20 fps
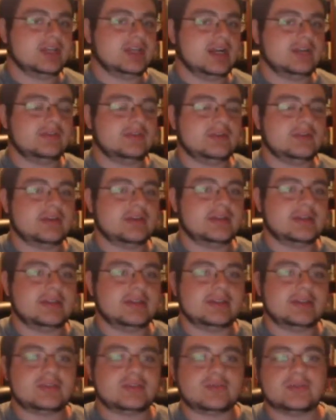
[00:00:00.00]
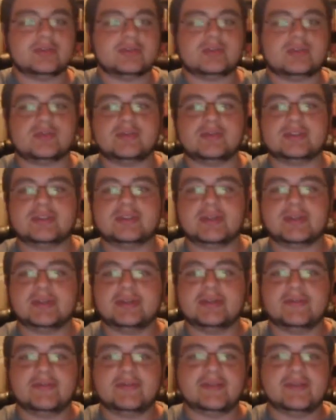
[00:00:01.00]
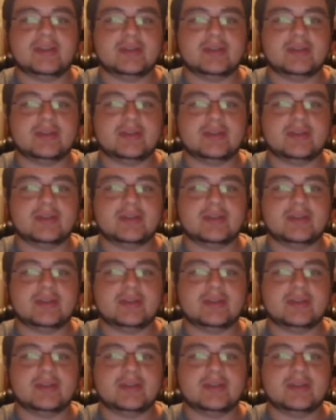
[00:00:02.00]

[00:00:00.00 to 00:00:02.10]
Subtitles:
genre and that sword and sorcery